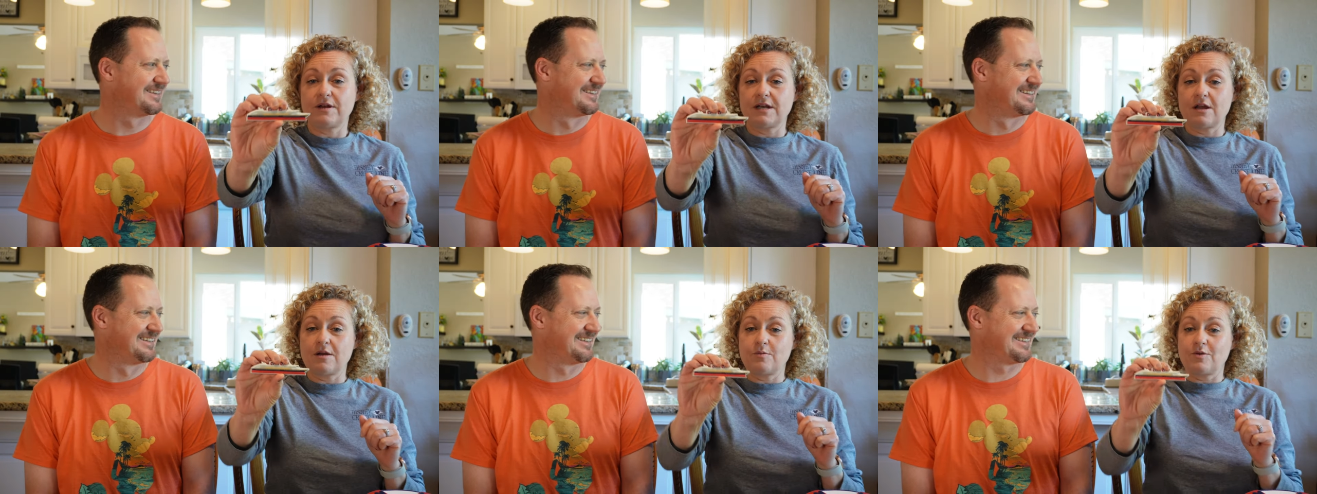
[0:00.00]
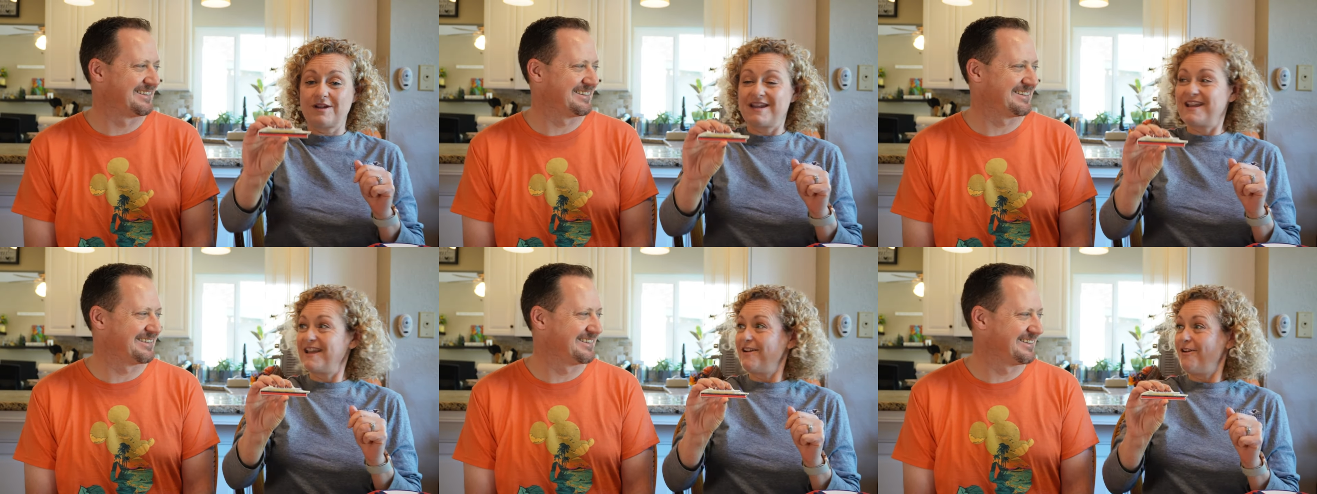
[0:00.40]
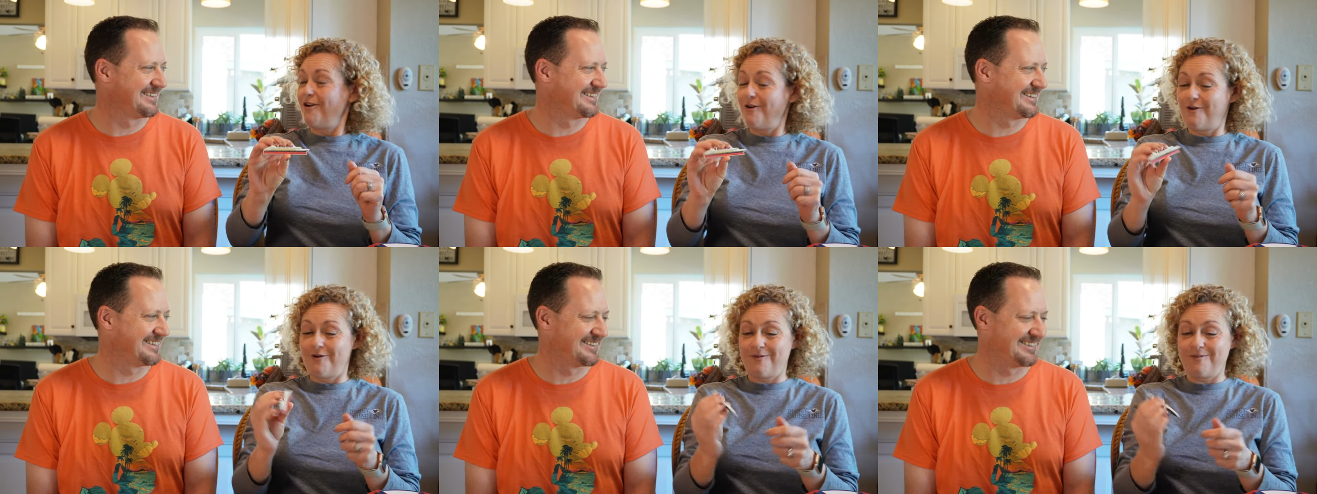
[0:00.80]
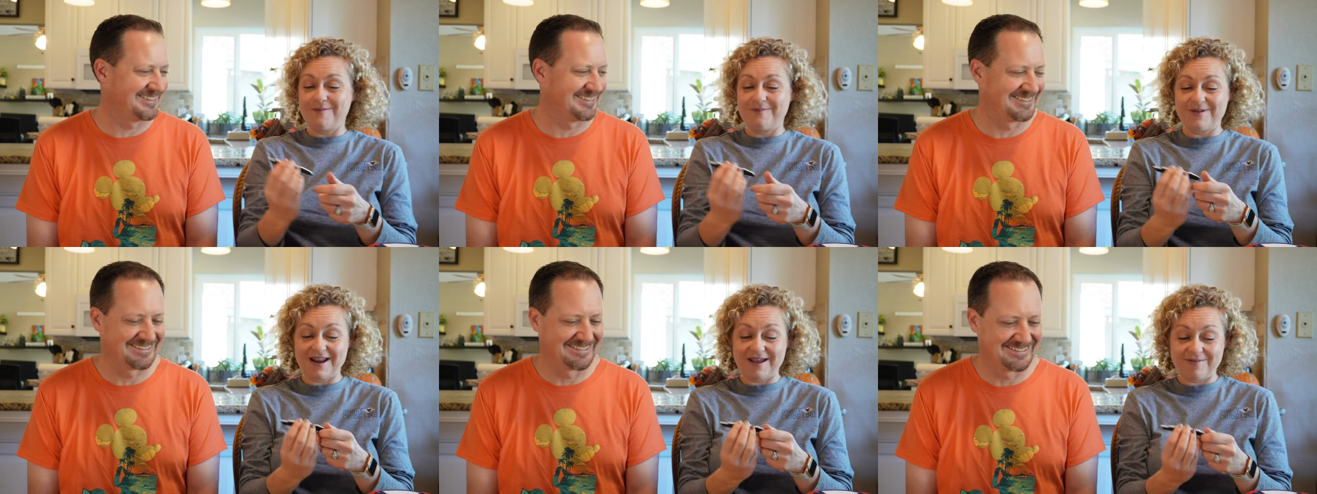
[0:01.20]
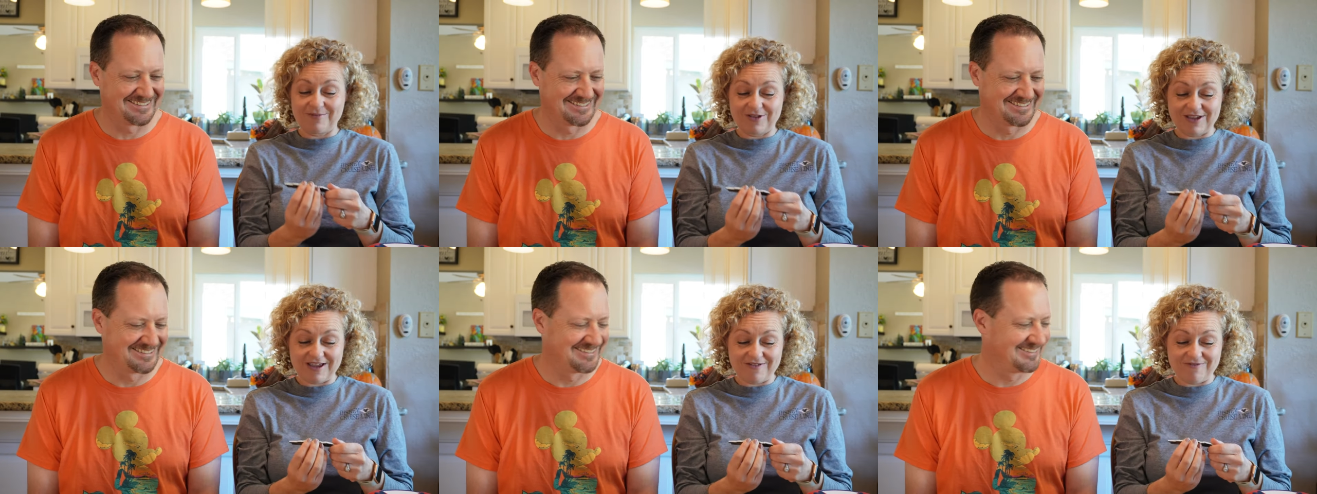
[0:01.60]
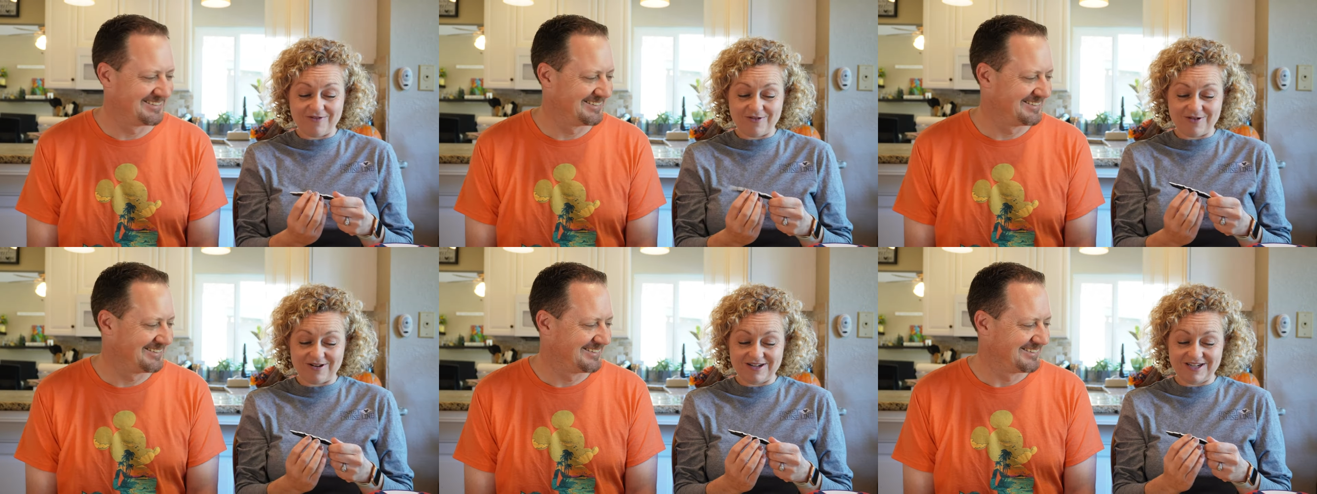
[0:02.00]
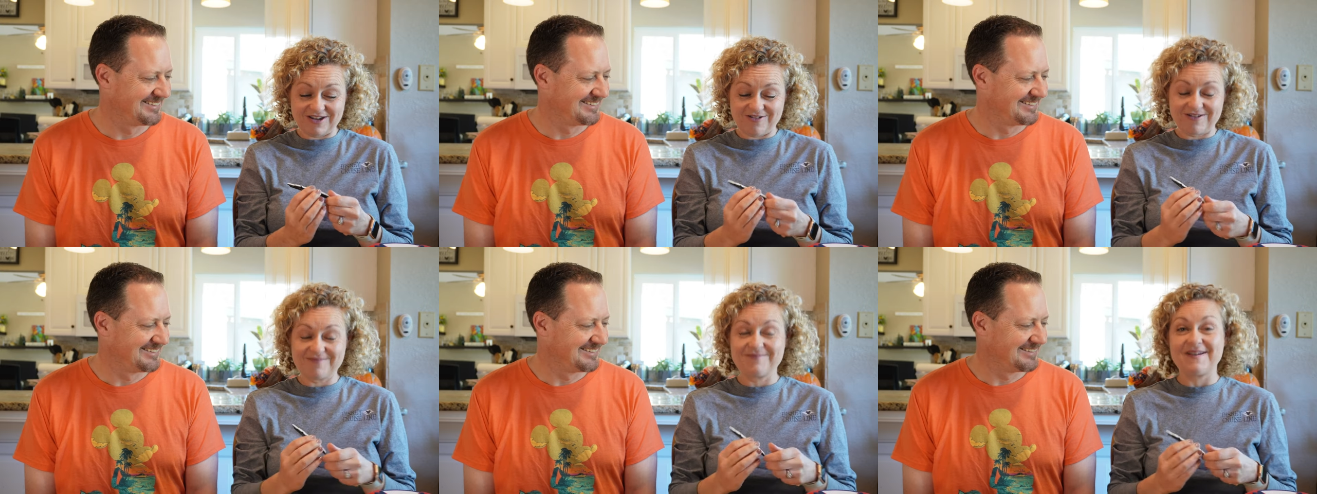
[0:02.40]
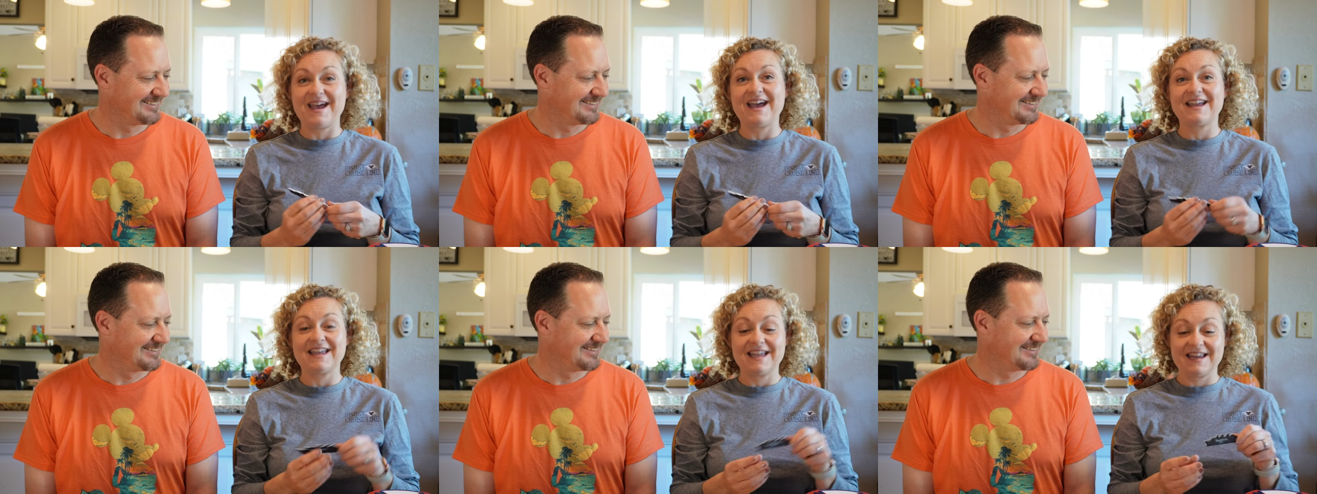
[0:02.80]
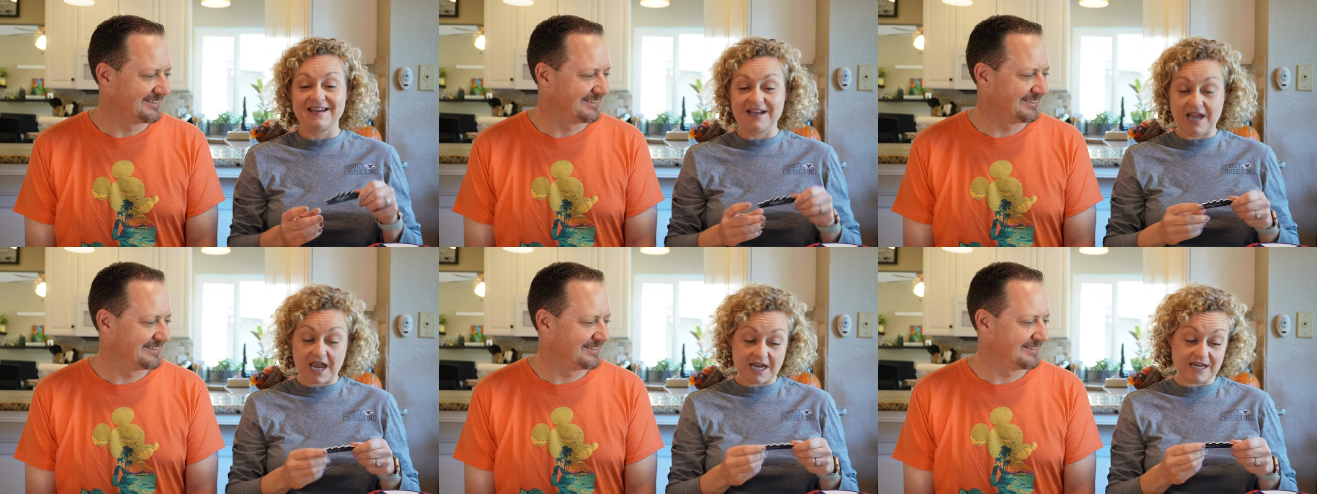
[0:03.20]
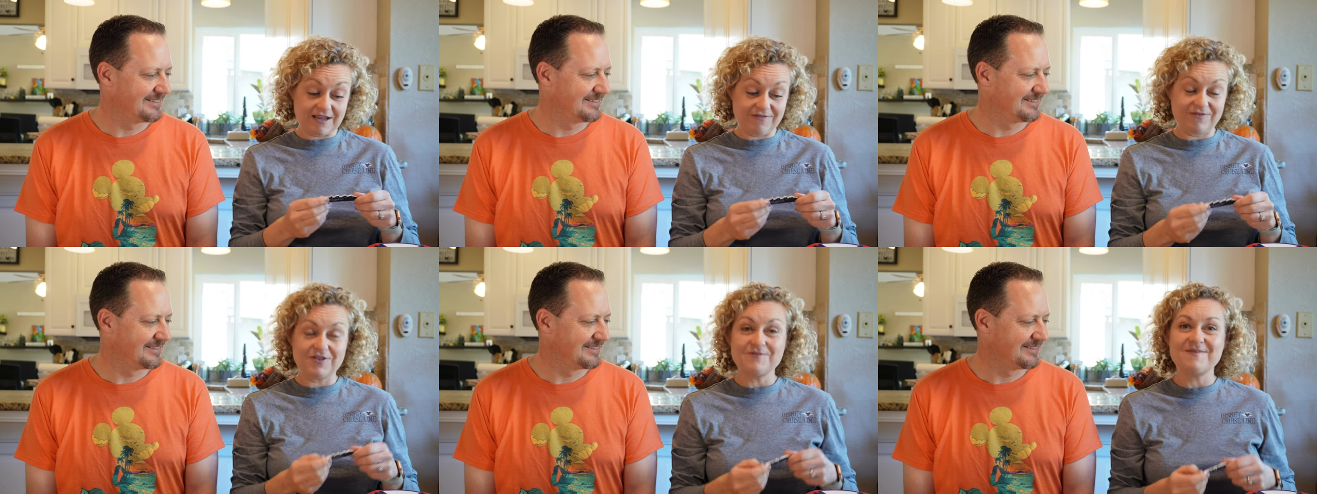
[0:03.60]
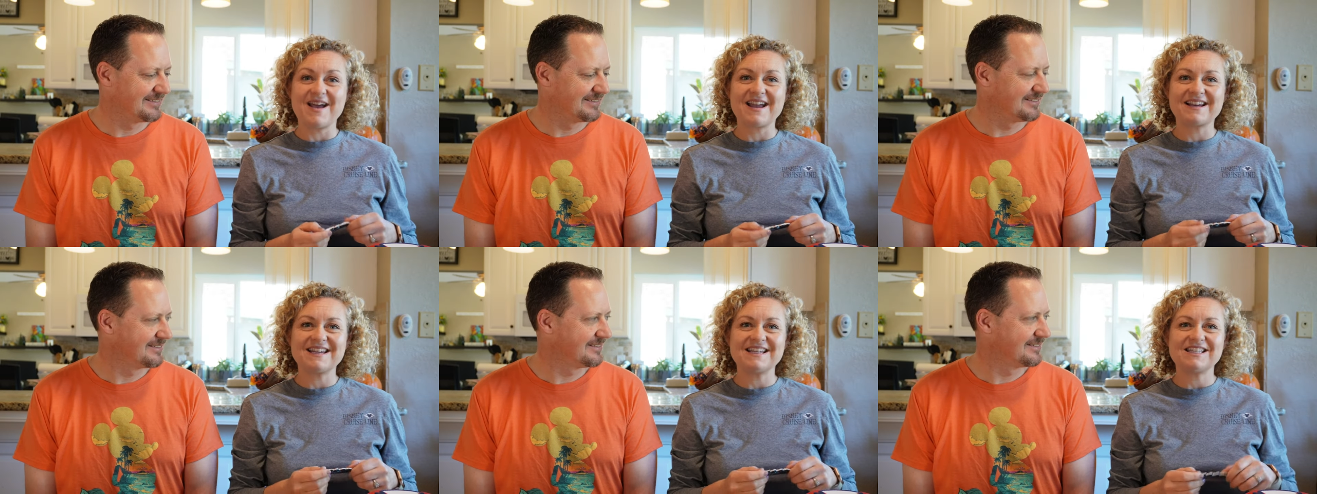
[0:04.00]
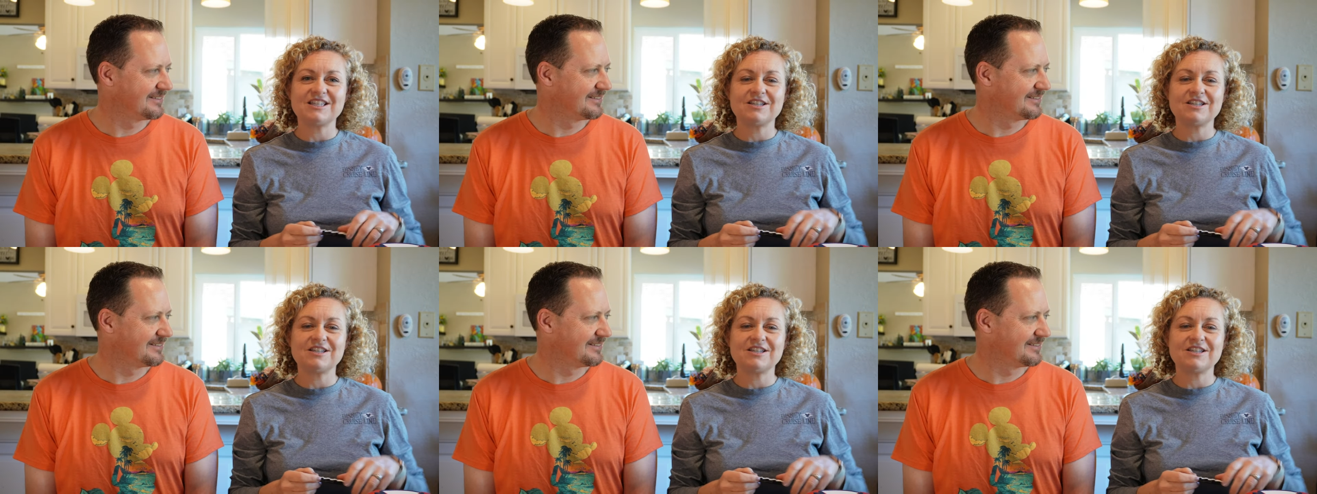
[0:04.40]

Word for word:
Speaker 1: Right now I'm working at home, but I'm looking forward to going back and adding a few magnets